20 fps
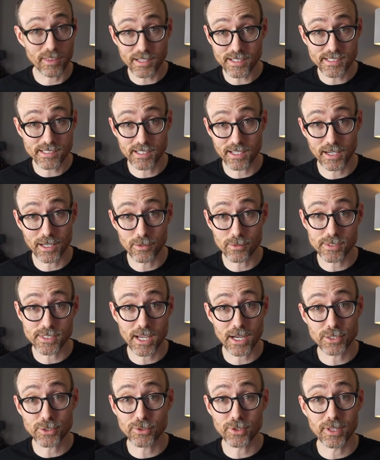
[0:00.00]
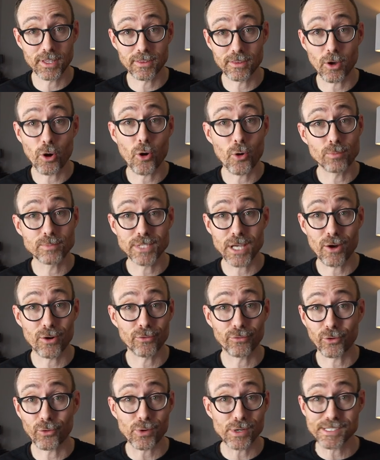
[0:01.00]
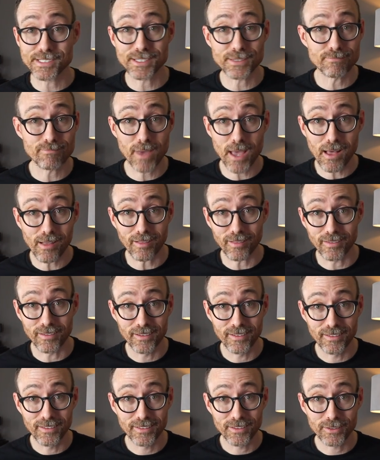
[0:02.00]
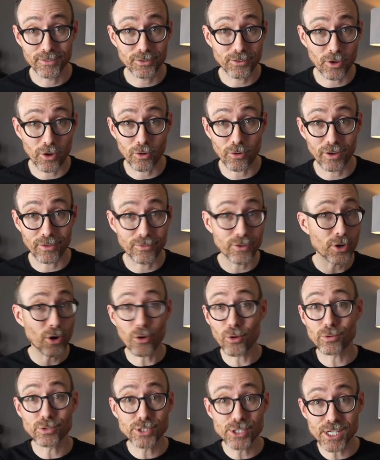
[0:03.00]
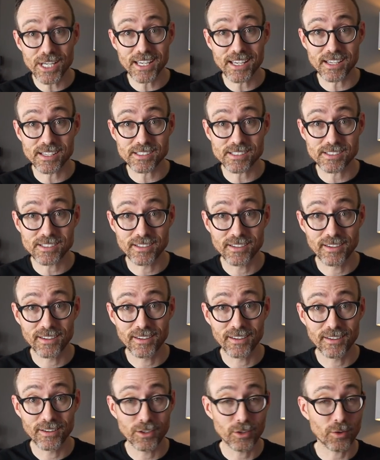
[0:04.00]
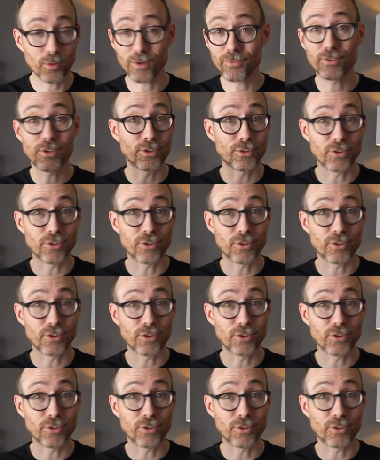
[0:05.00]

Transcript: this city was actually the hometown of Kristen Bell. So if you know who she is, if you